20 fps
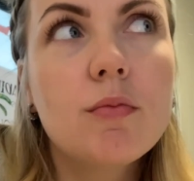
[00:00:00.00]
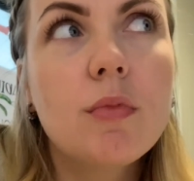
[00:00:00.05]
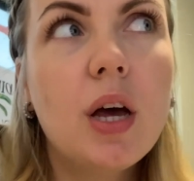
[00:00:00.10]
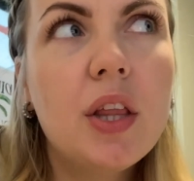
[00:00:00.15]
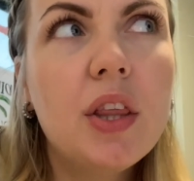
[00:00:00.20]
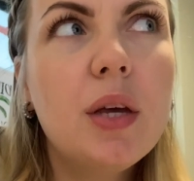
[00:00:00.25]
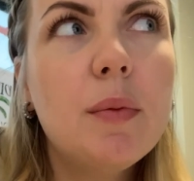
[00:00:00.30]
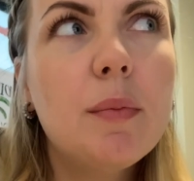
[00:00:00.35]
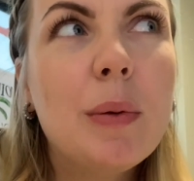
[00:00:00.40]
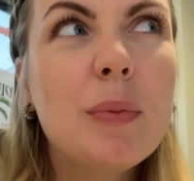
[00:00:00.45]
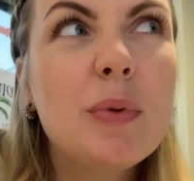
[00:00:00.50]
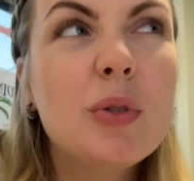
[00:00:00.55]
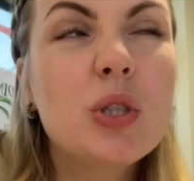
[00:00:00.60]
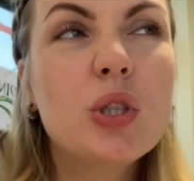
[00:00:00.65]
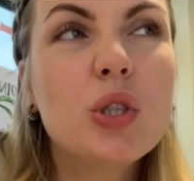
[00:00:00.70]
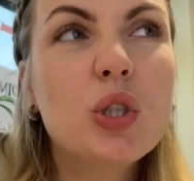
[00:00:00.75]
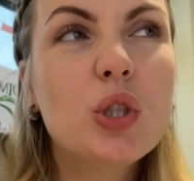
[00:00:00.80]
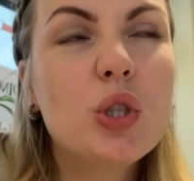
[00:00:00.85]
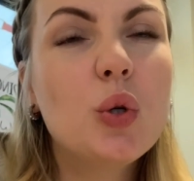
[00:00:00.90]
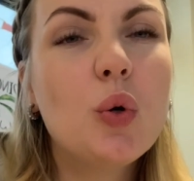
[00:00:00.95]
I think mine was
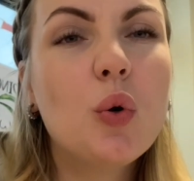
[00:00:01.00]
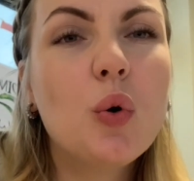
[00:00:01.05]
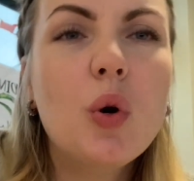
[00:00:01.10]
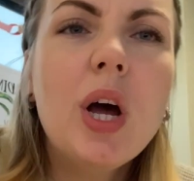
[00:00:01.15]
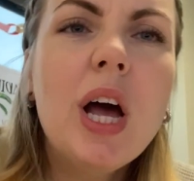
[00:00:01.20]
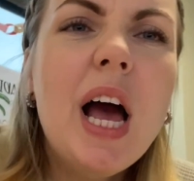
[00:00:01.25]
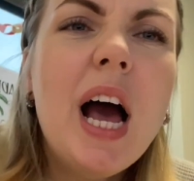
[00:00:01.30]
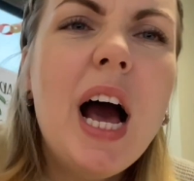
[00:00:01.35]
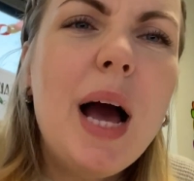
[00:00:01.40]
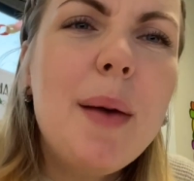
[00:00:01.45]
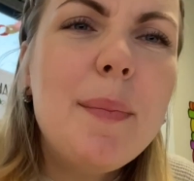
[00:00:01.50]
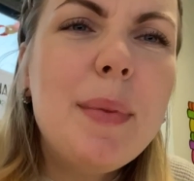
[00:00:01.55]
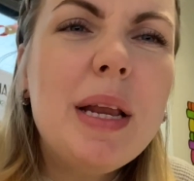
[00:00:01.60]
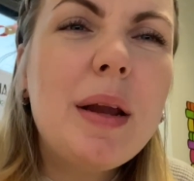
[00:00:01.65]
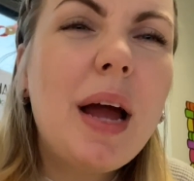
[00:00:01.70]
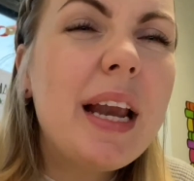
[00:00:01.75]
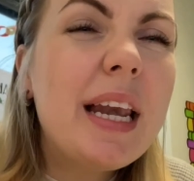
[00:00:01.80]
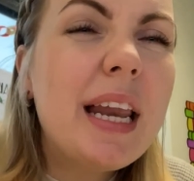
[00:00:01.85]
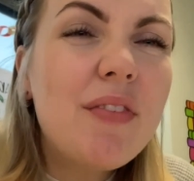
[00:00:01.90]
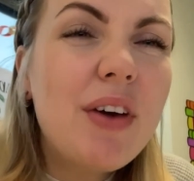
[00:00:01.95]
just short. I mean,
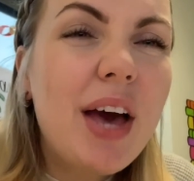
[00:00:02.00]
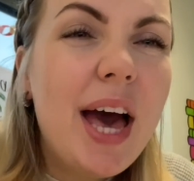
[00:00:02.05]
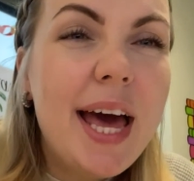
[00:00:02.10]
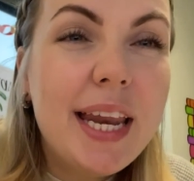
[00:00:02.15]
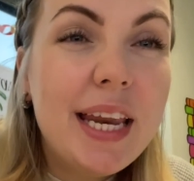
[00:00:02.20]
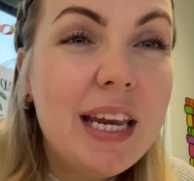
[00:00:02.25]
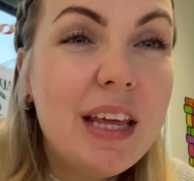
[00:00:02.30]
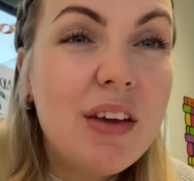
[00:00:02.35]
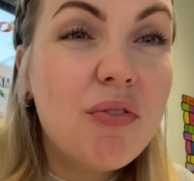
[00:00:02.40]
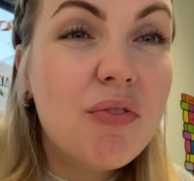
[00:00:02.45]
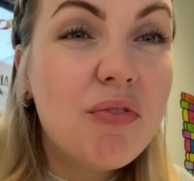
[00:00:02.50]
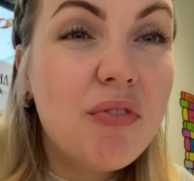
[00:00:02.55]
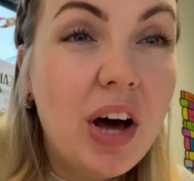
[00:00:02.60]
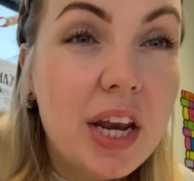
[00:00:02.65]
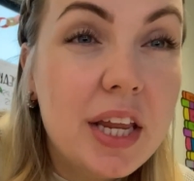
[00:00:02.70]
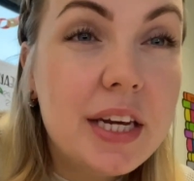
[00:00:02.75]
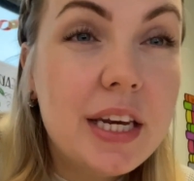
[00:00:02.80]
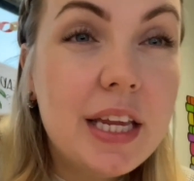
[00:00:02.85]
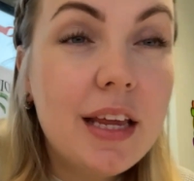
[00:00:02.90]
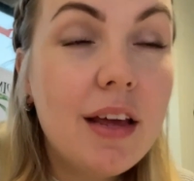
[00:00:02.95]
I never had any fun
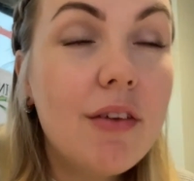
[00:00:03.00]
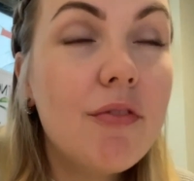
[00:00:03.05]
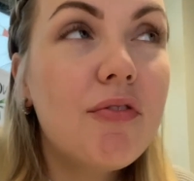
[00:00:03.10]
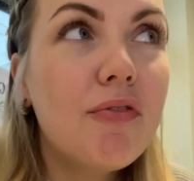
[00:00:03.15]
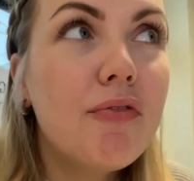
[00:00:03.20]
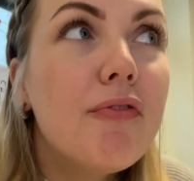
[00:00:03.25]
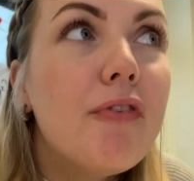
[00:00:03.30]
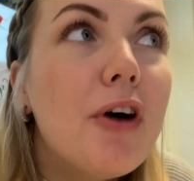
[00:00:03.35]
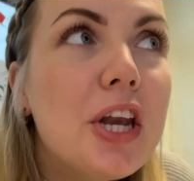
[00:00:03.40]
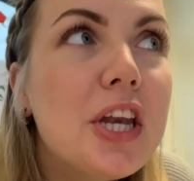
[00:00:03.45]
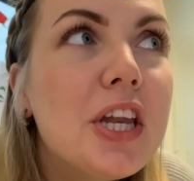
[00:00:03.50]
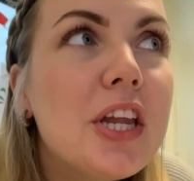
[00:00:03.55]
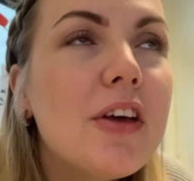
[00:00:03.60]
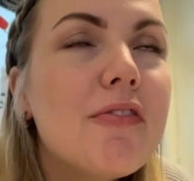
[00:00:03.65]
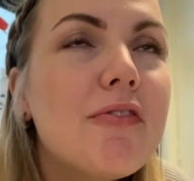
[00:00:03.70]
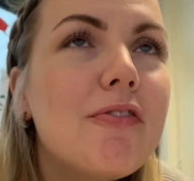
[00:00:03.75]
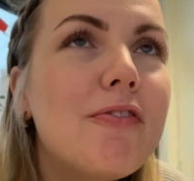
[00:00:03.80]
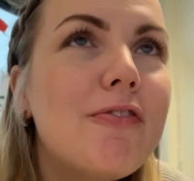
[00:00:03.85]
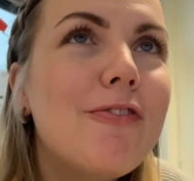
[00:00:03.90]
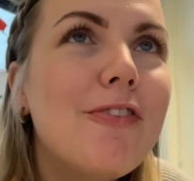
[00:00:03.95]
in it, fun,
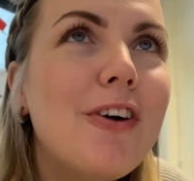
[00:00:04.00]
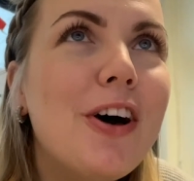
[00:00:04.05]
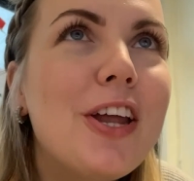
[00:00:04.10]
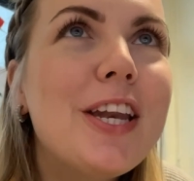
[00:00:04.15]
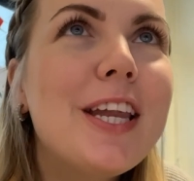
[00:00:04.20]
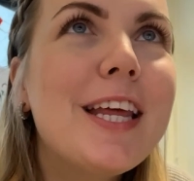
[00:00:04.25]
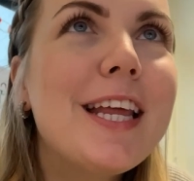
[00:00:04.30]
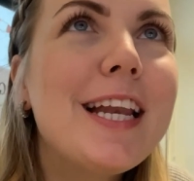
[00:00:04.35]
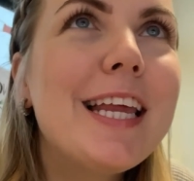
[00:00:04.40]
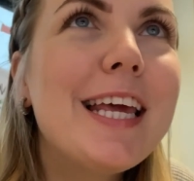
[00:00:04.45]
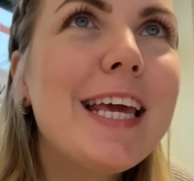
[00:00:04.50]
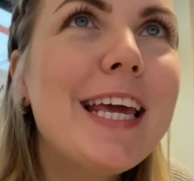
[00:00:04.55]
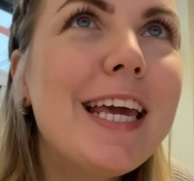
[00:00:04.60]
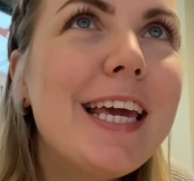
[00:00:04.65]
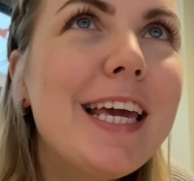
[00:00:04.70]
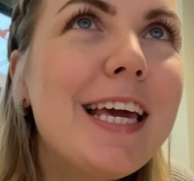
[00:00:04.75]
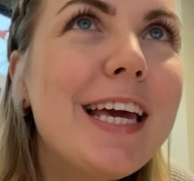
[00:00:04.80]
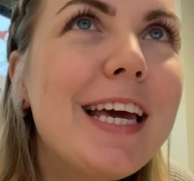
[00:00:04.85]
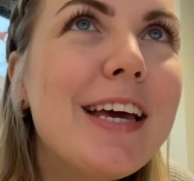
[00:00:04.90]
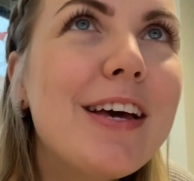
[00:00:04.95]

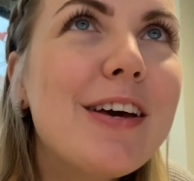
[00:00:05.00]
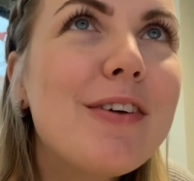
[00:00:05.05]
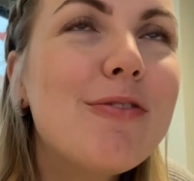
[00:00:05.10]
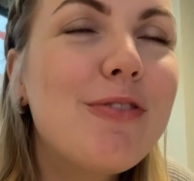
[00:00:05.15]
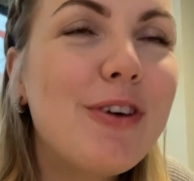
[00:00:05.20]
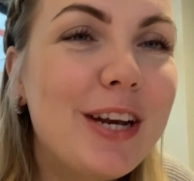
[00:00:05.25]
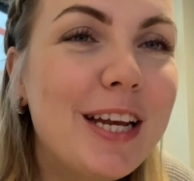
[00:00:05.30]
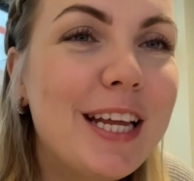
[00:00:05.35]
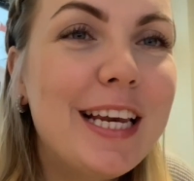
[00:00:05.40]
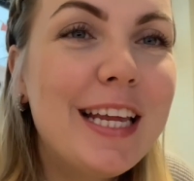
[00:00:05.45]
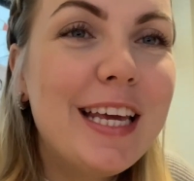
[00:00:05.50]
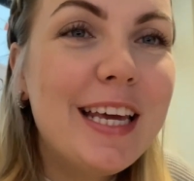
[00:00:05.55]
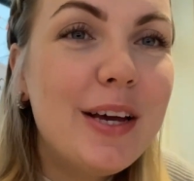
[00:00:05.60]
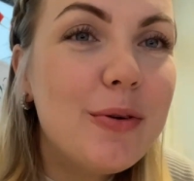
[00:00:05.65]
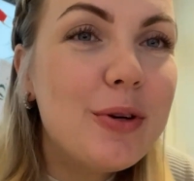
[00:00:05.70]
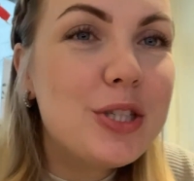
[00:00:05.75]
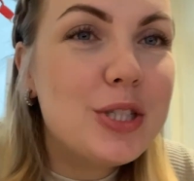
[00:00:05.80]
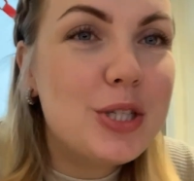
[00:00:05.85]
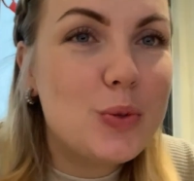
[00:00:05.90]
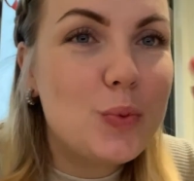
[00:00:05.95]
funneling, funneling,
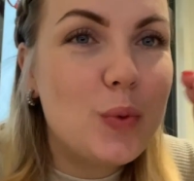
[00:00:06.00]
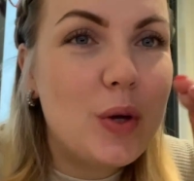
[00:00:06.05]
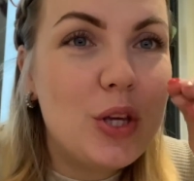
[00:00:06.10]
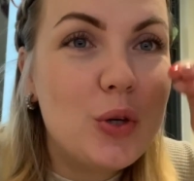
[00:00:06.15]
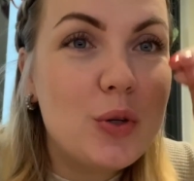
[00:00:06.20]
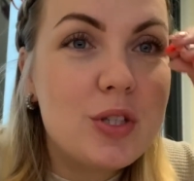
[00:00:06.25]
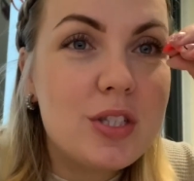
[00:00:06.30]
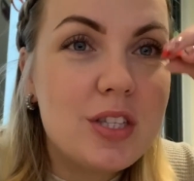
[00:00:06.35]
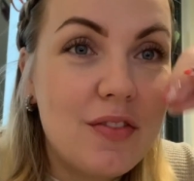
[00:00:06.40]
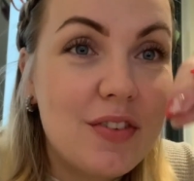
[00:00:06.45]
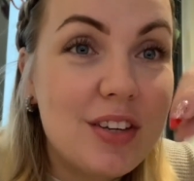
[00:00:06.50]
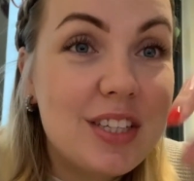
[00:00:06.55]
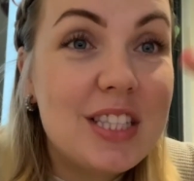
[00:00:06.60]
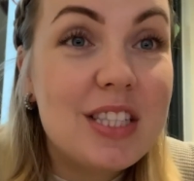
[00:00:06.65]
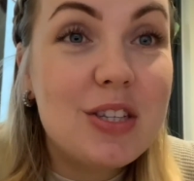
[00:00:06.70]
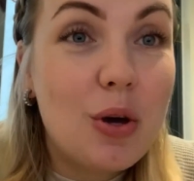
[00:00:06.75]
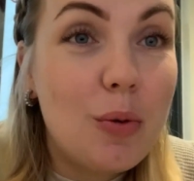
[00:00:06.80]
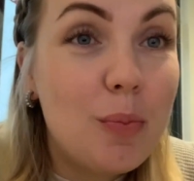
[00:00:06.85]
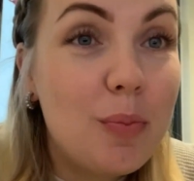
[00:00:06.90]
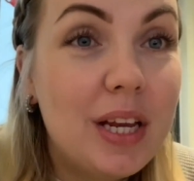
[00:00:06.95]
which is when your cervix
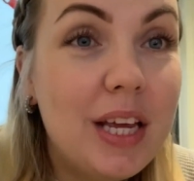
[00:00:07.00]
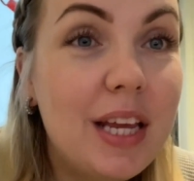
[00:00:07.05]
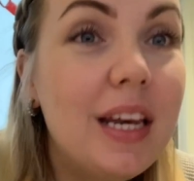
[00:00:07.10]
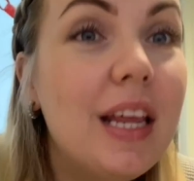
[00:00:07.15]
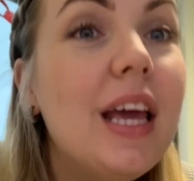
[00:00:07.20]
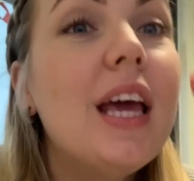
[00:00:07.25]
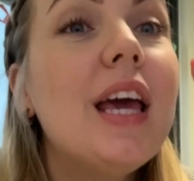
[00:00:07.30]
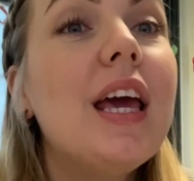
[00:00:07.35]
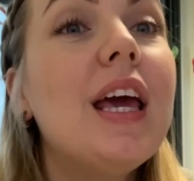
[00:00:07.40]
is opening.